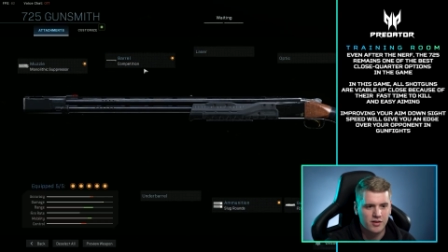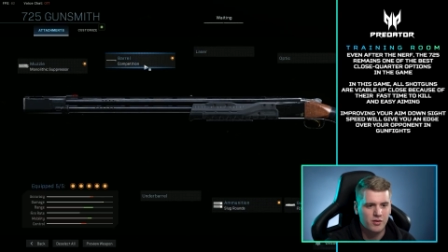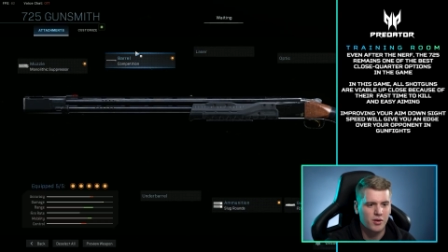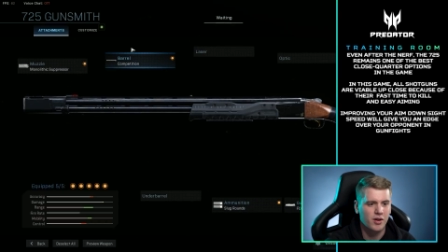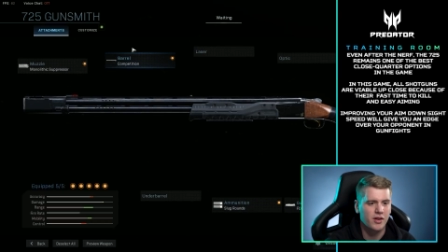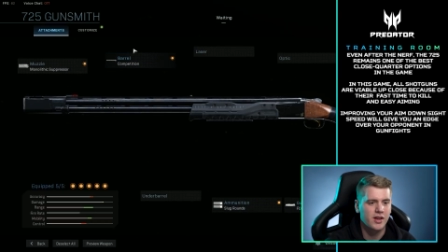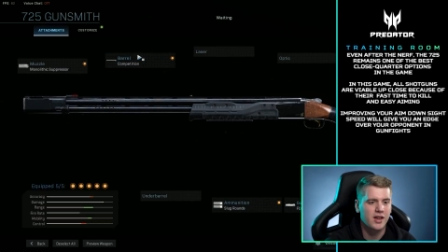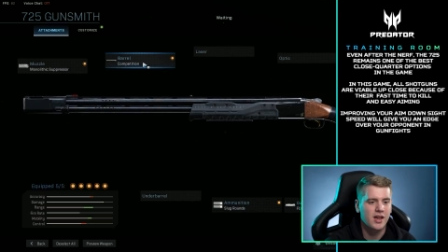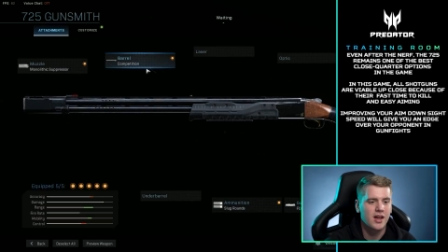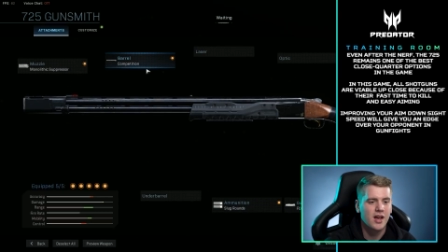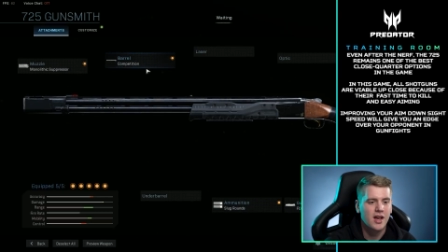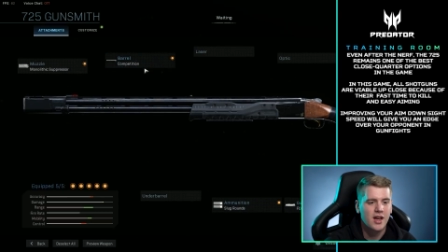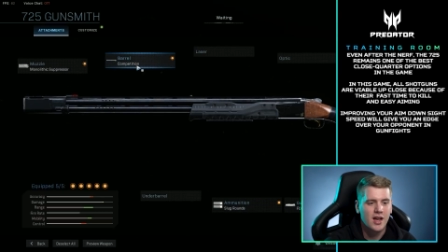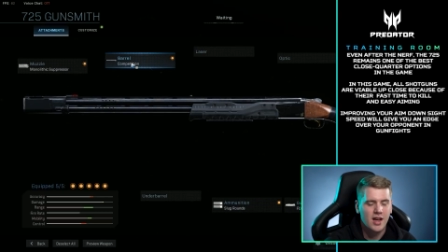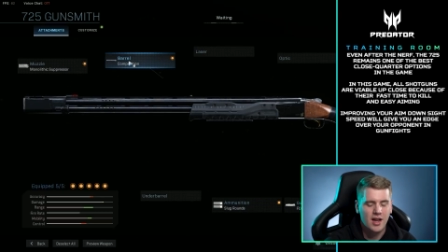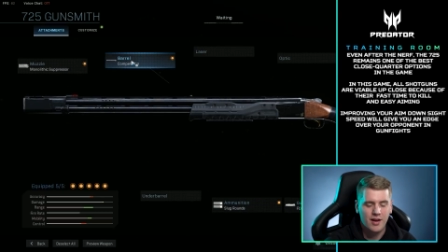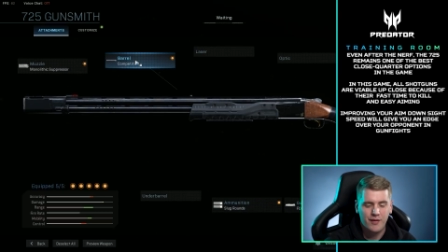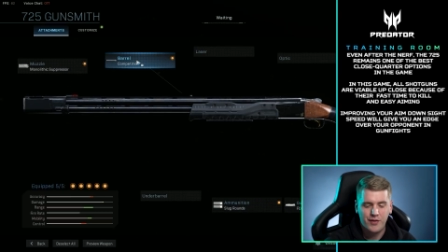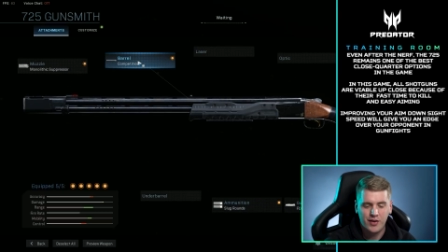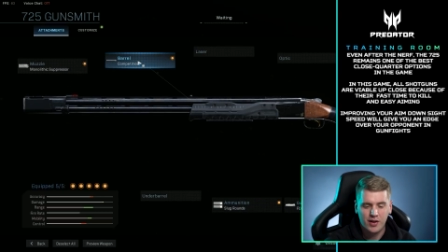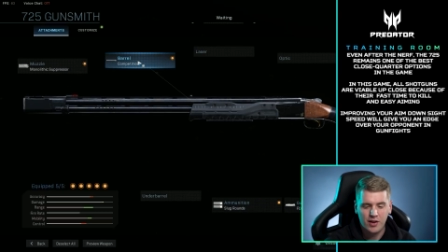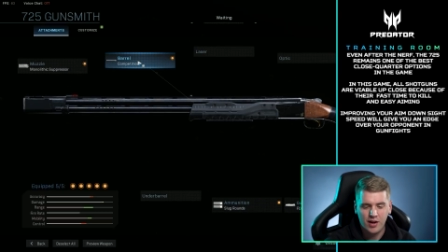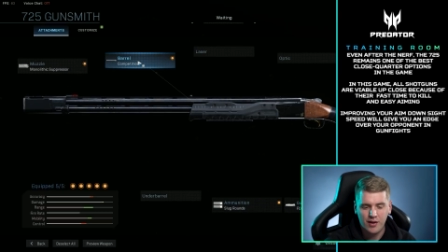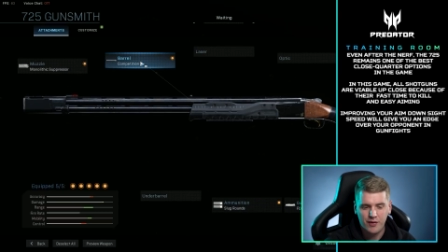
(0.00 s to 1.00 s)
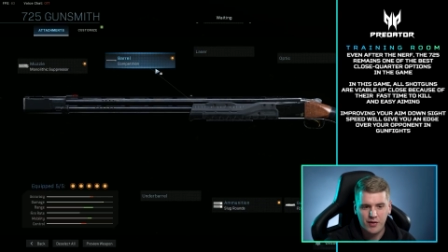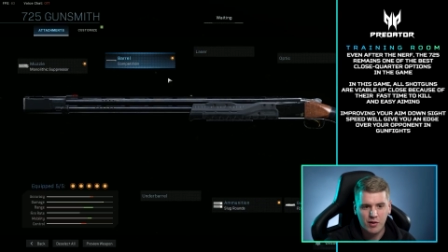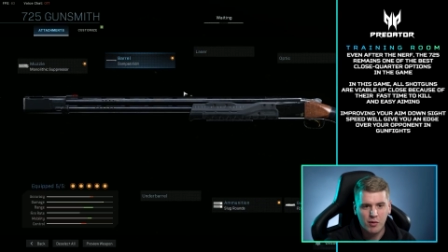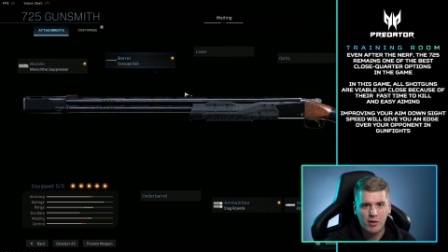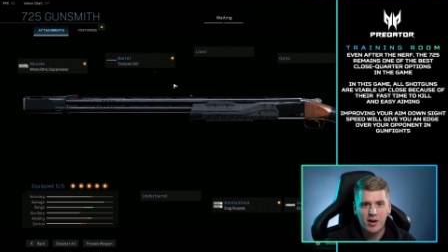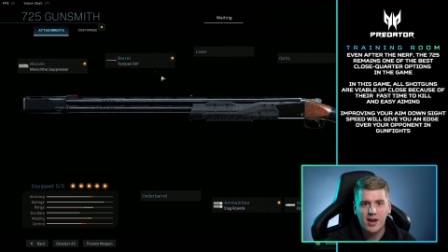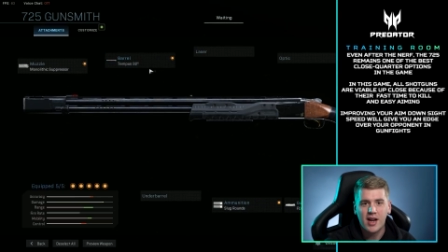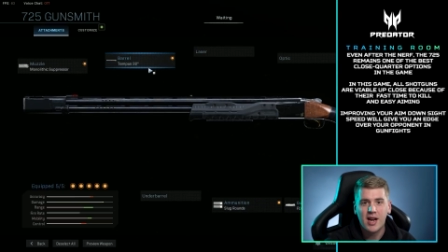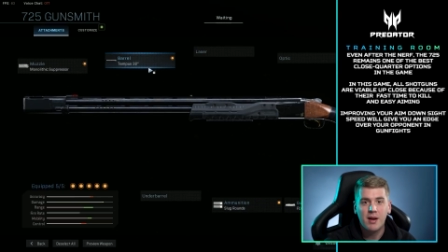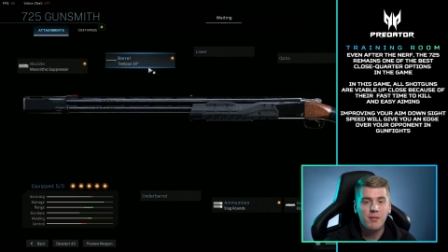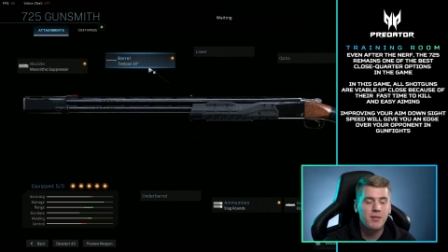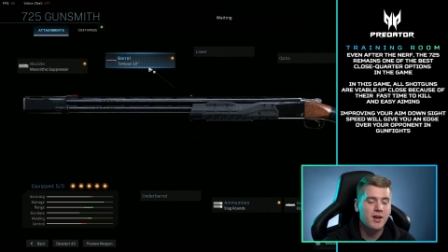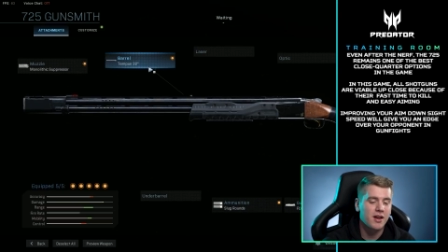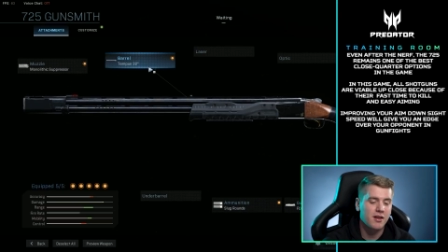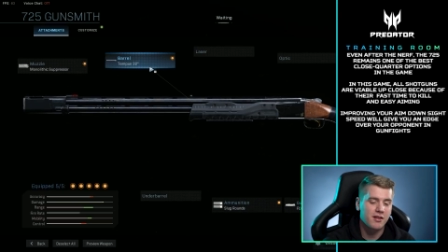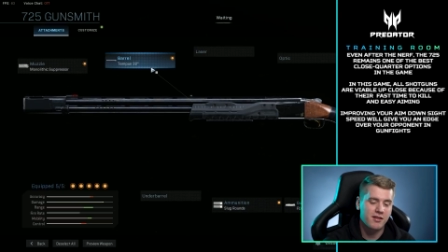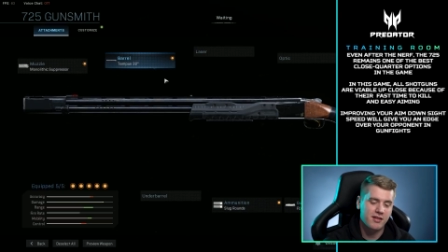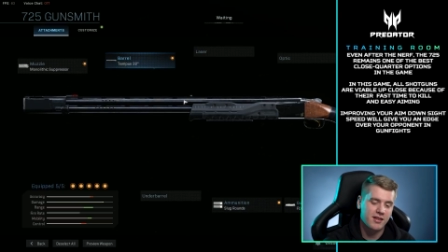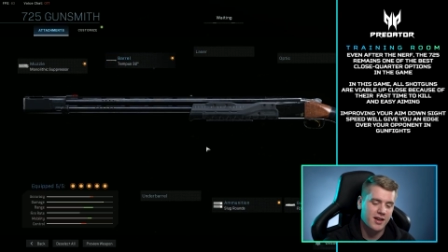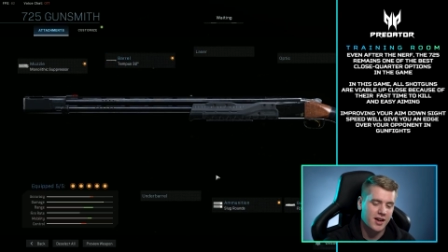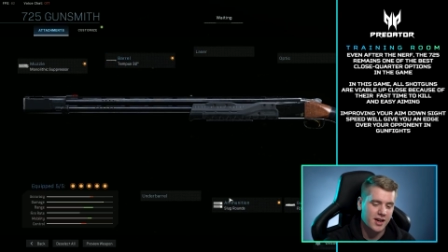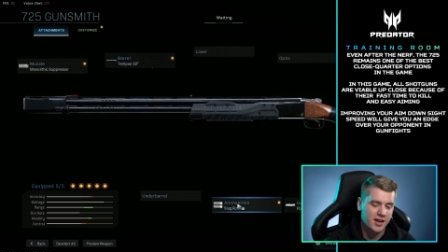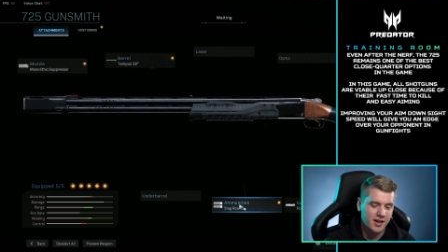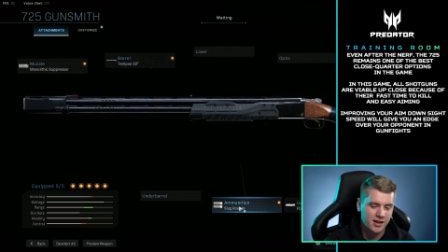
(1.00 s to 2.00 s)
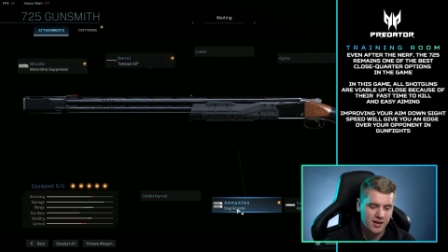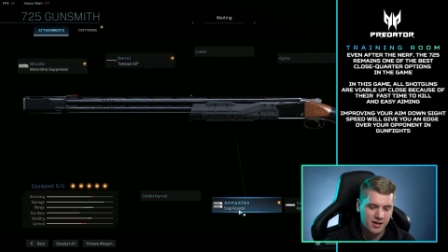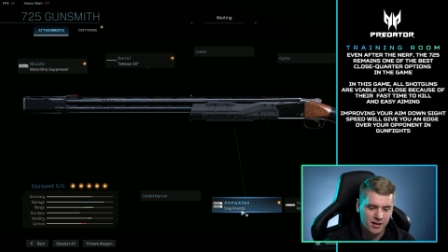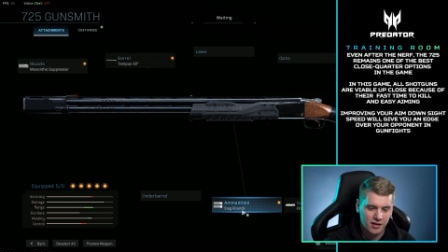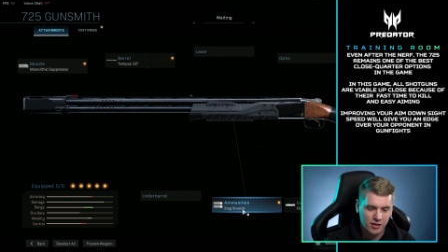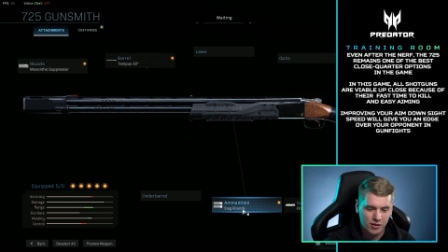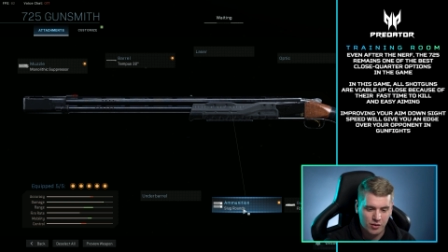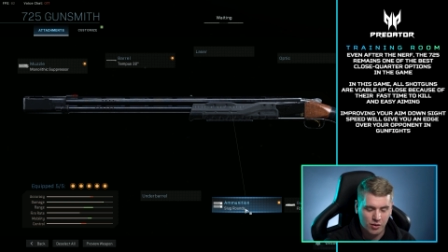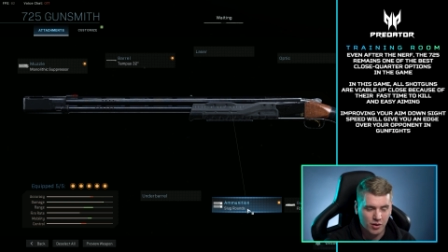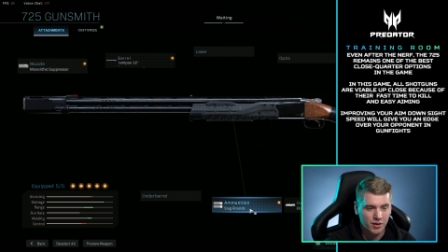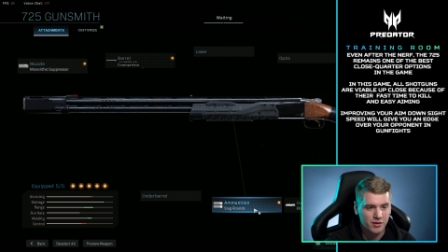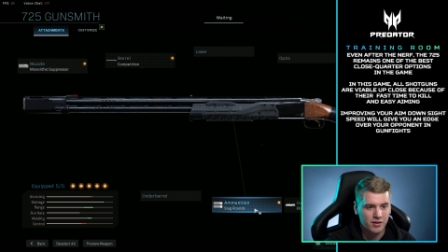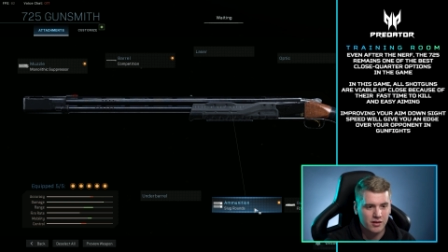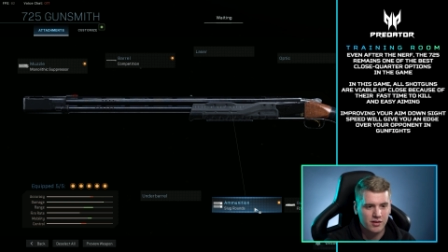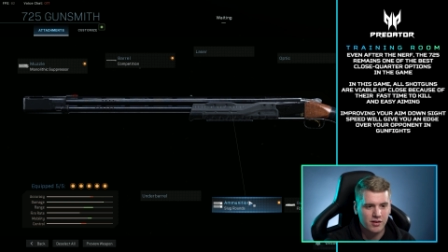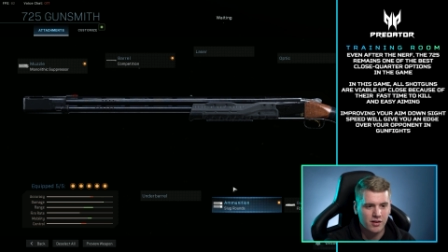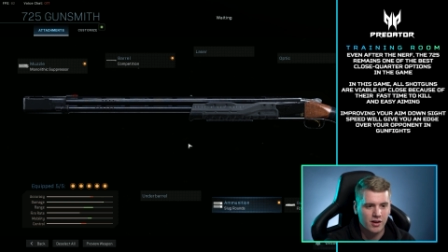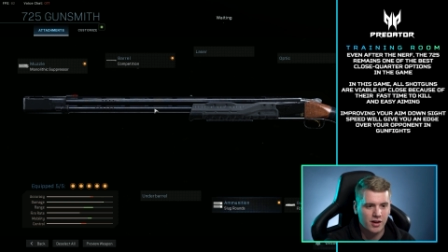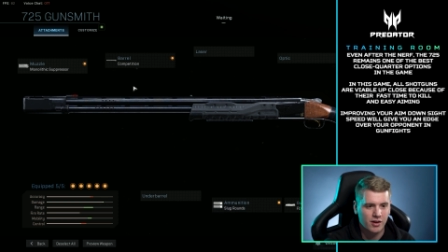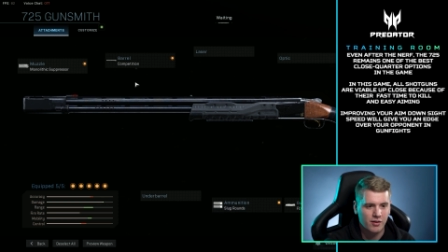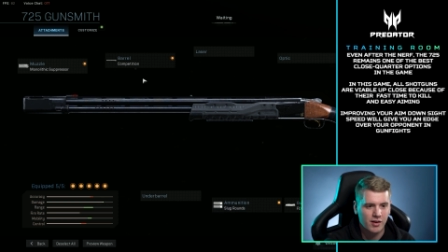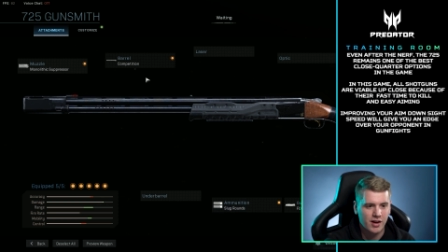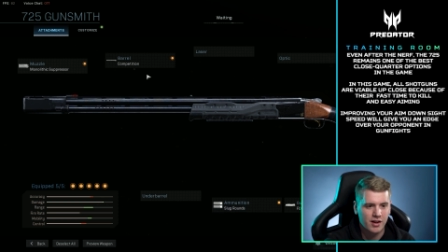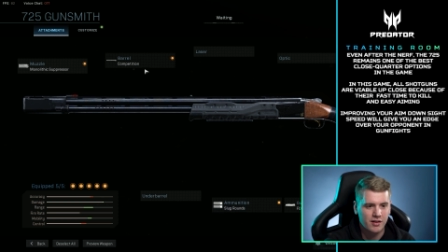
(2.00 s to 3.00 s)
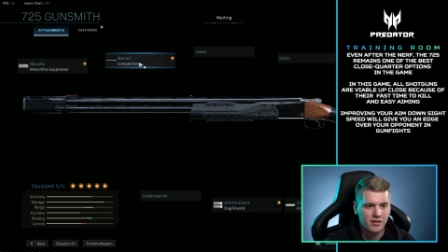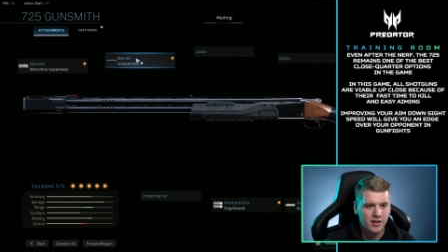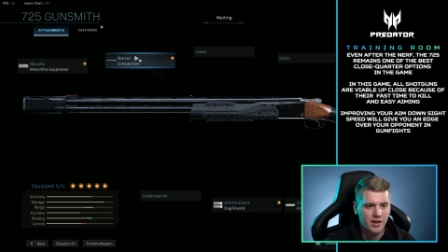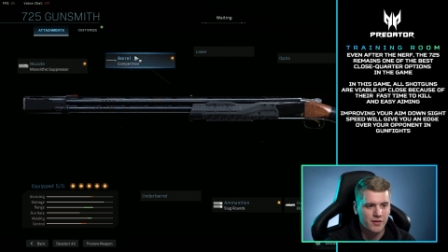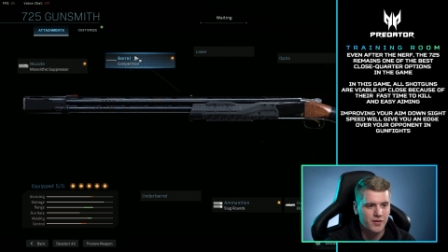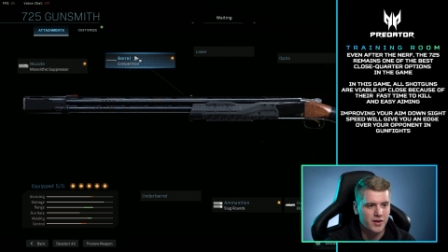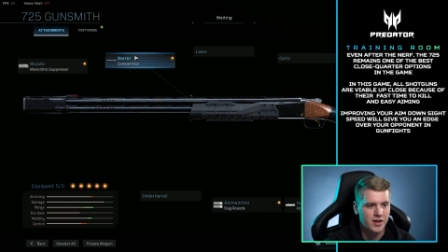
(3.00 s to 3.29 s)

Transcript: It's really, if you, if you wanna aim down sight, throw on the slug rounds.